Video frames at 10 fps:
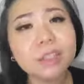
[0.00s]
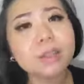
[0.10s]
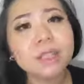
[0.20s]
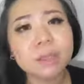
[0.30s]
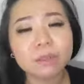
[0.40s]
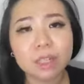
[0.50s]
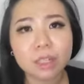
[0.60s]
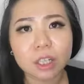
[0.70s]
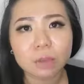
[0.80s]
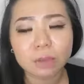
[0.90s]
do deep
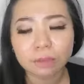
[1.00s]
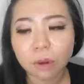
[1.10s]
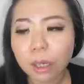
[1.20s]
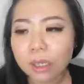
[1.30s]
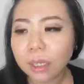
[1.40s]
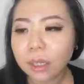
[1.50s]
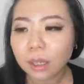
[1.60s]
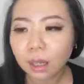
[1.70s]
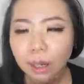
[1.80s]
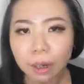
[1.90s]
research before
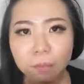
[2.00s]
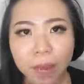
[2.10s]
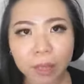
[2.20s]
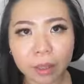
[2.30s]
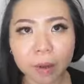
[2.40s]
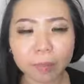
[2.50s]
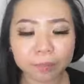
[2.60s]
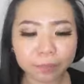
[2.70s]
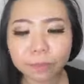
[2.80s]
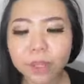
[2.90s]
buying them.
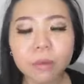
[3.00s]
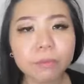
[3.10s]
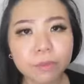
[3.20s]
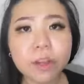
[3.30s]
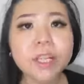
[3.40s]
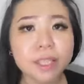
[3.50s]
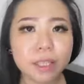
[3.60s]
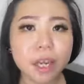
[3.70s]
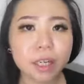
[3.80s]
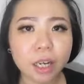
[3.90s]
Before I
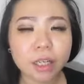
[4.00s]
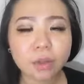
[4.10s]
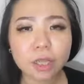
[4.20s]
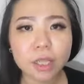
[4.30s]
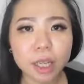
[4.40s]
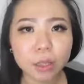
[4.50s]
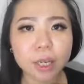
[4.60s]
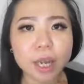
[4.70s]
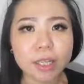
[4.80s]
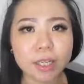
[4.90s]
start, I just want to tell you
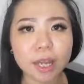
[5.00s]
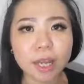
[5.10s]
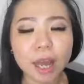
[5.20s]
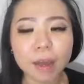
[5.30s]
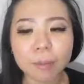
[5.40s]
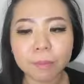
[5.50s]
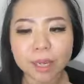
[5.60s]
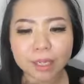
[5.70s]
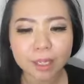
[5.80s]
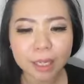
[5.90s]
guys that
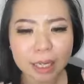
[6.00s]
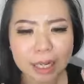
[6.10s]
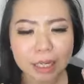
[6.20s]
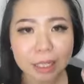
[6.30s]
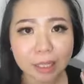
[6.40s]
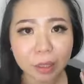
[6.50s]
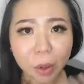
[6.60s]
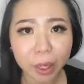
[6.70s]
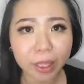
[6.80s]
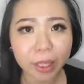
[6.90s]
my skin is
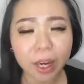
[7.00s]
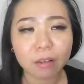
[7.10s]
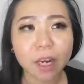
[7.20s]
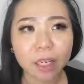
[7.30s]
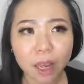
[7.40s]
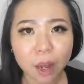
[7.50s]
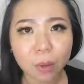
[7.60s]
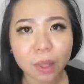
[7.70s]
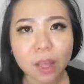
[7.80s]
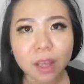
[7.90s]
oily and right
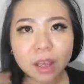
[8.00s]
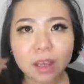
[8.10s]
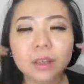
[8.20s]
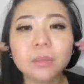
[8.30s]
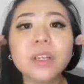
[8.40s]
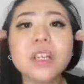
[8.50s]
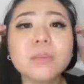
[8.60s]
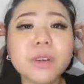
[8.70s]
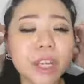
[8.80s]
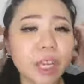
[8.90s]
now it
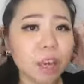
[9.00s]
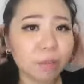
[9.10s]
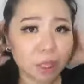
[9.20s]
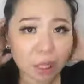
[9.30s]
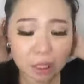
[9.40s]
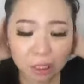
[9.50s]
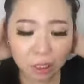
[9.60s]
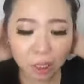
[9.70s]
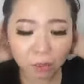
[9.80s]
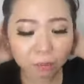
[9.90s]
is breaking out
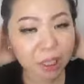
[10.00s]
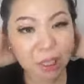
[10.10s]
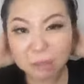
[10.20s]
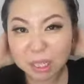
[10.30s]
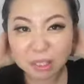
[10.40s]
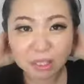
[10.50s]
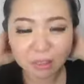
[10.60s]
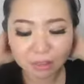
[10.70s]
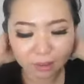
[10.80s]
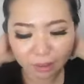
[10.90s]
because, you know,
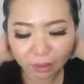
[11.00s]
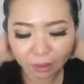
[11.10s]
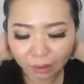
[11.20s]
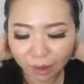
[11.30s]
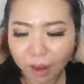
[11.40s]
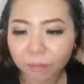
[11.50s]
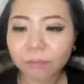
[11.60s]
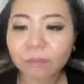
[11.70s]
PMSing, and yeah.